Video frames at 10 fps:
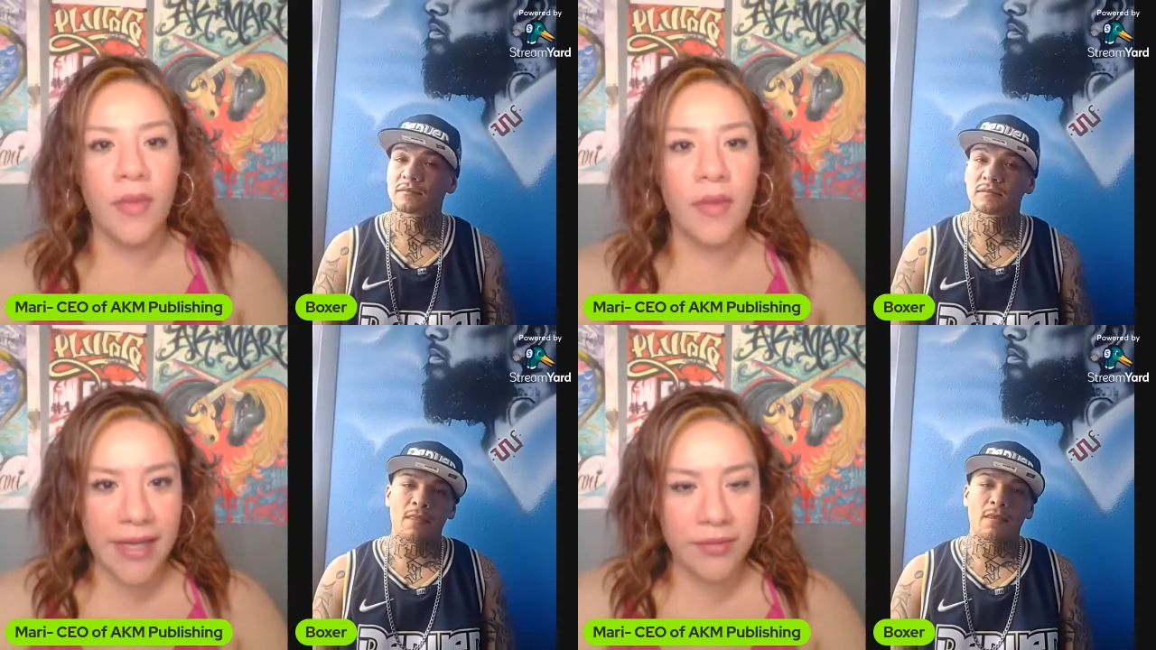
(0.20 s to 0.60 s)

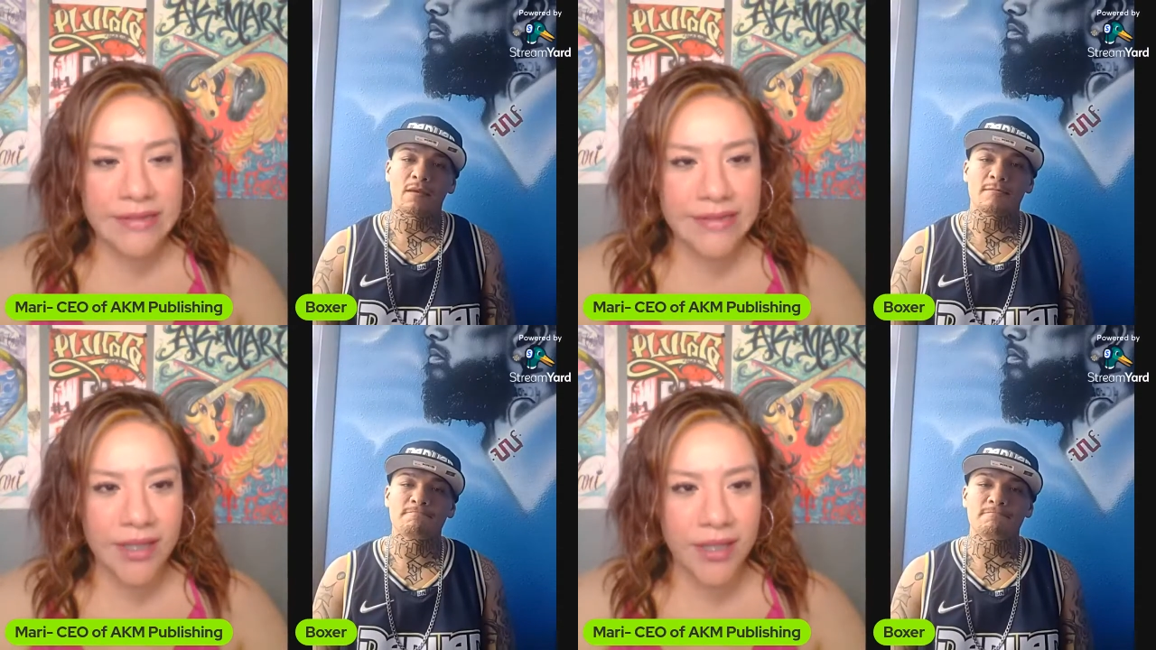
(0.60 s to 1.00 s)
Speaker 1: Hey,
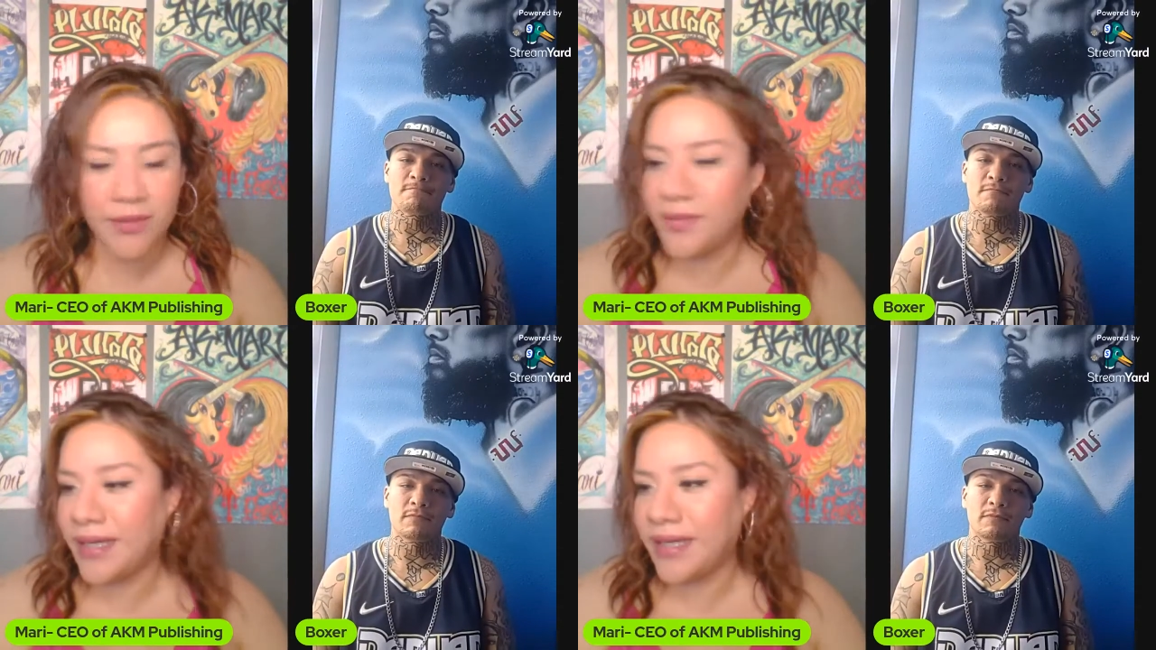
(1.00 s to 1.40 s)
what's
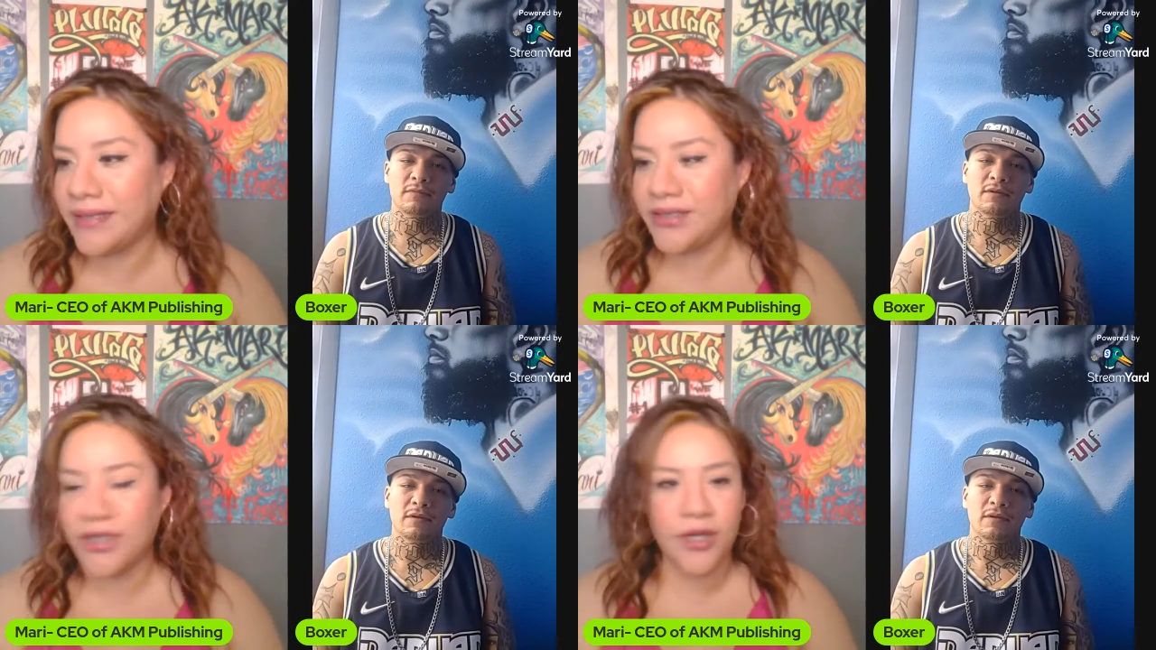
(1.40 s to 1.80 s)
up? Uh,
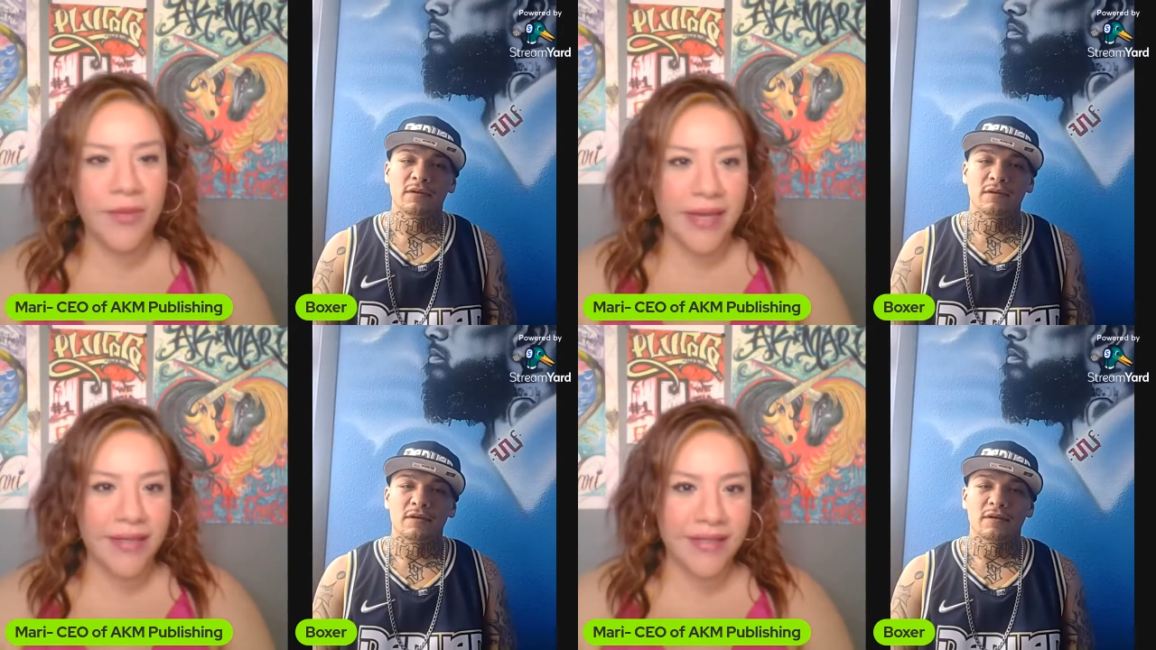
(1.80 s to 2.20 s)
District
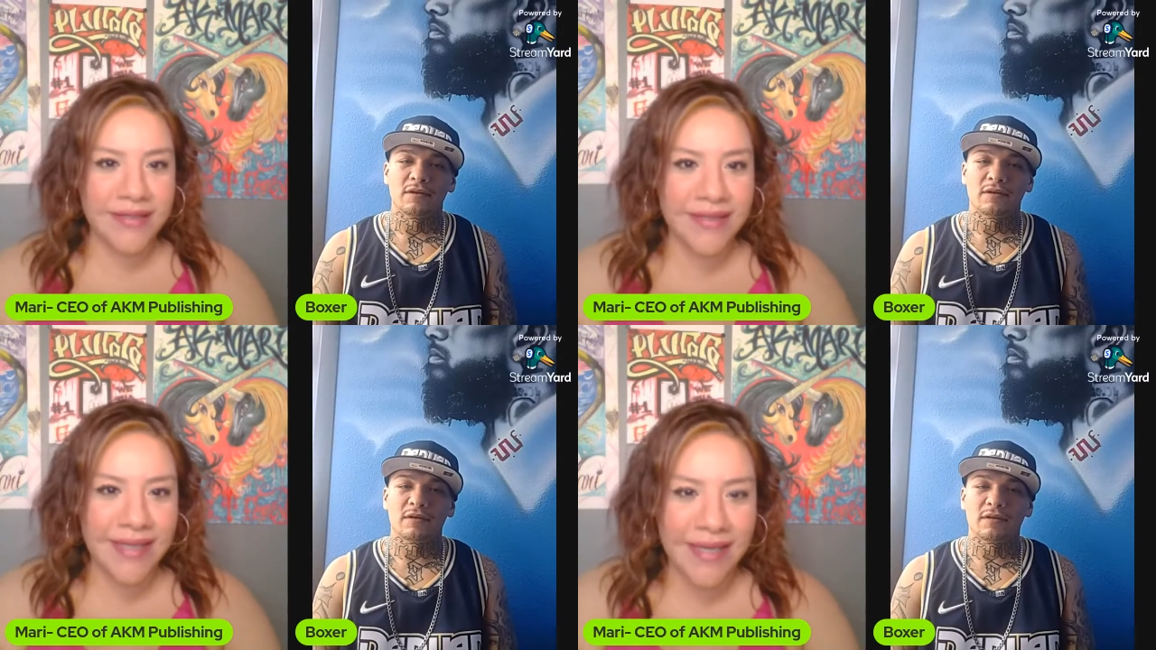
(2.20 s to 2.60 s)
Almighty
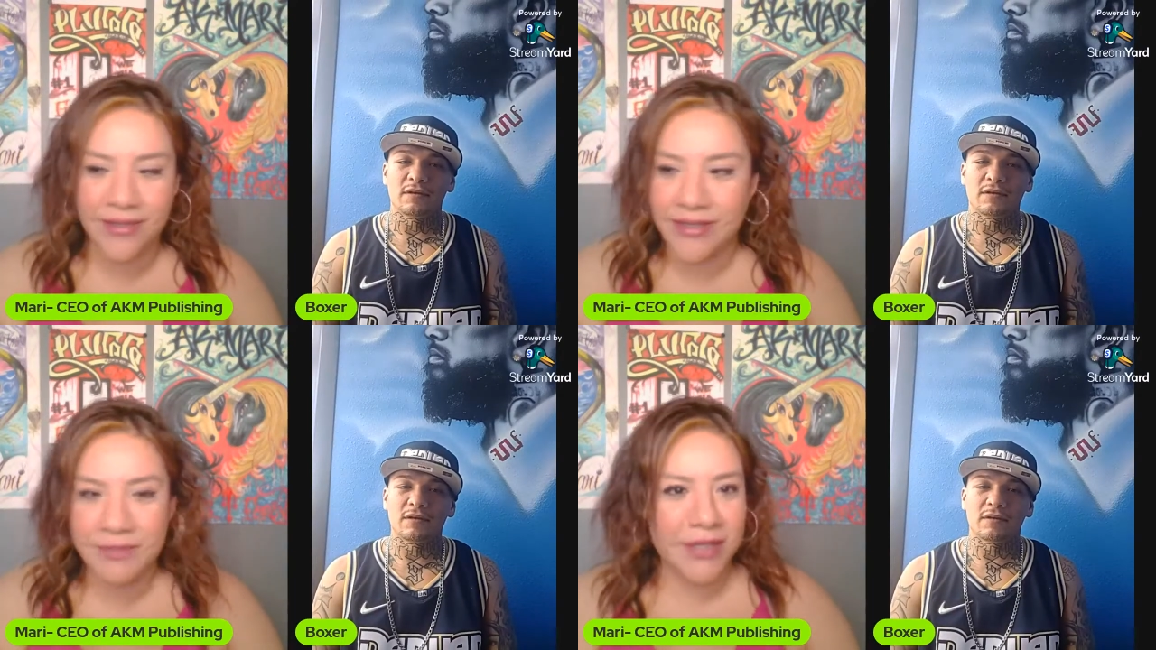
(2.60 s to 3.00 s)
today. I know
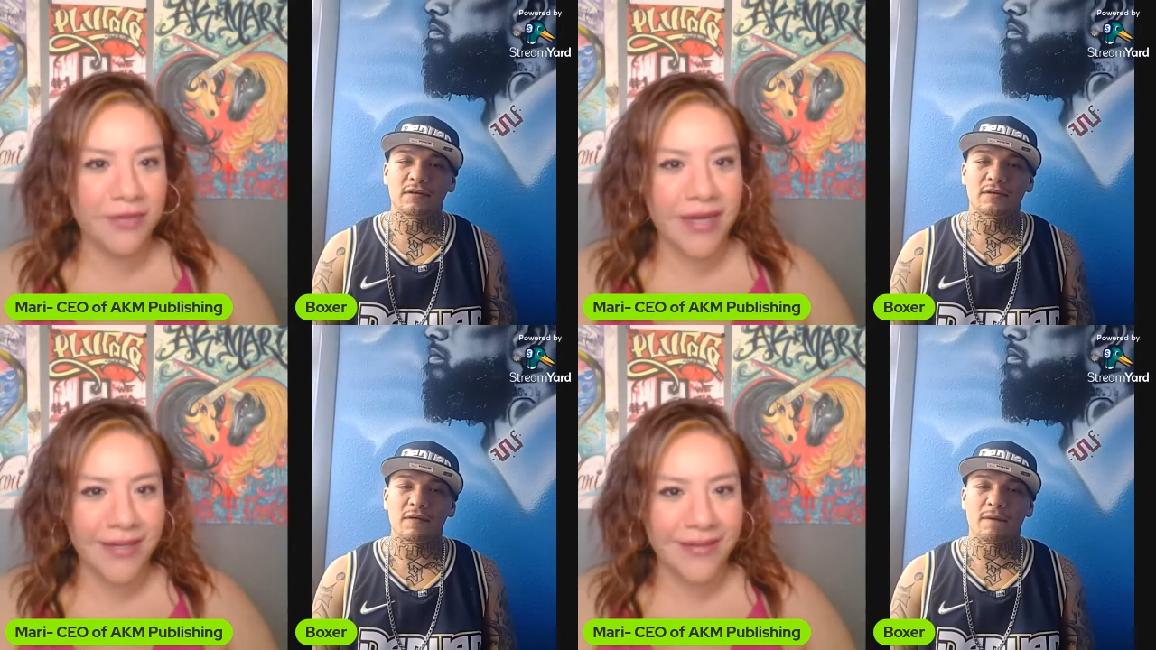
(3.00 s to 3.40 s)
it's been a
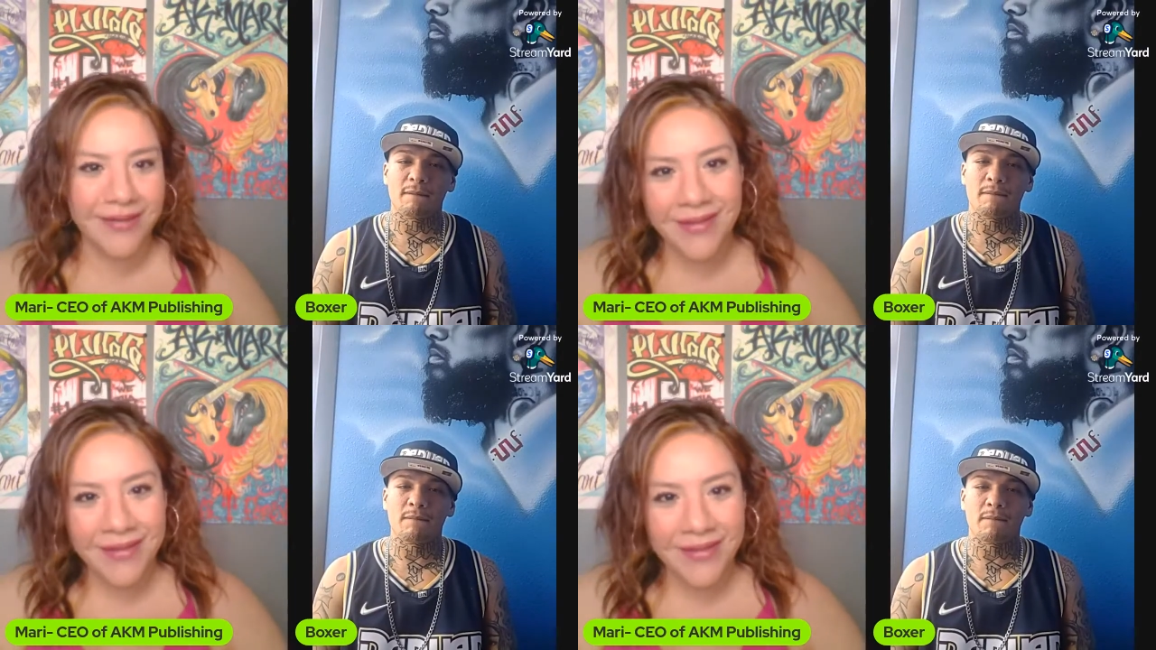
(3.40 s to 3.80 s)
while.
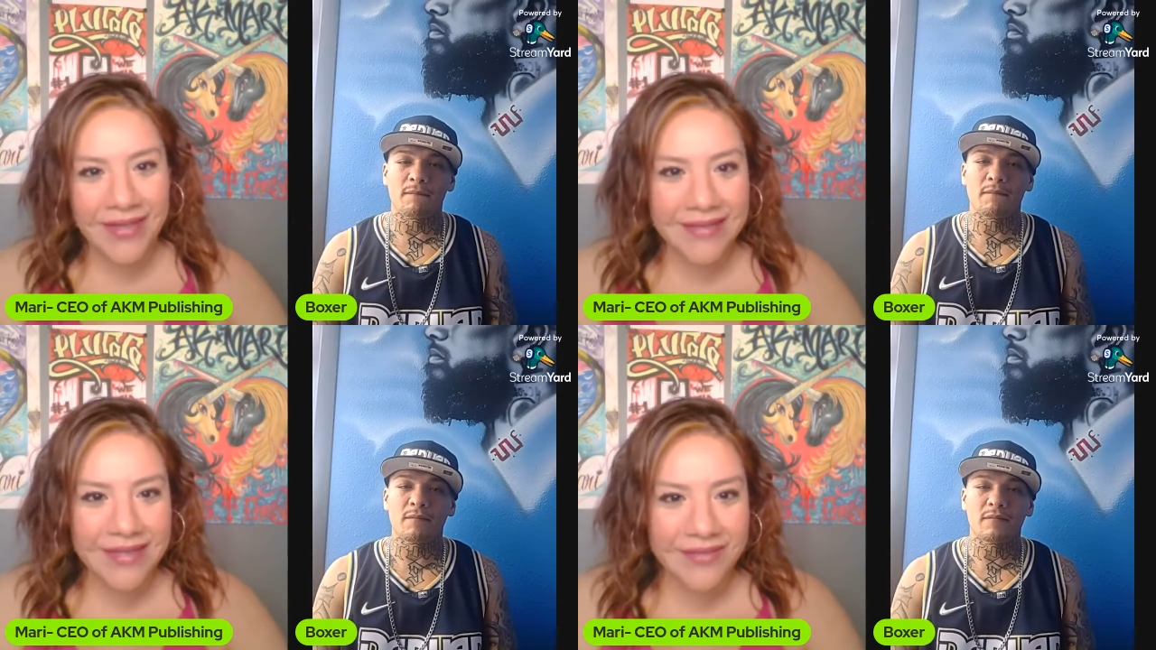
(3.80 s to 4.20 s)
You
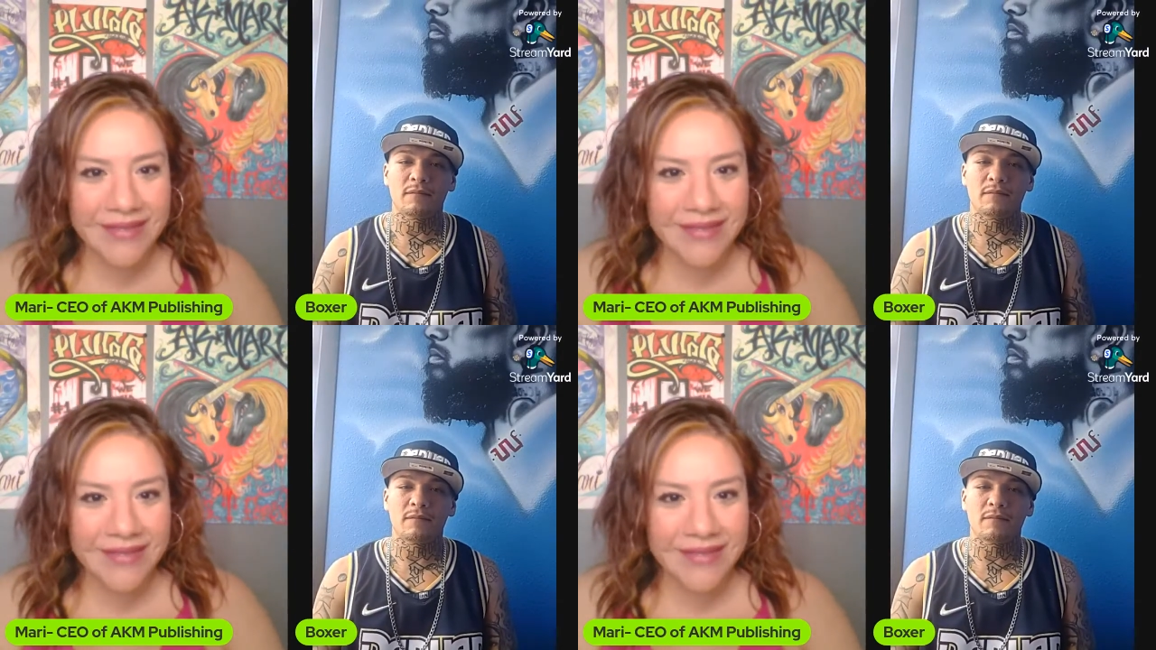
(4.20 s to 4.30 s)
guys haven't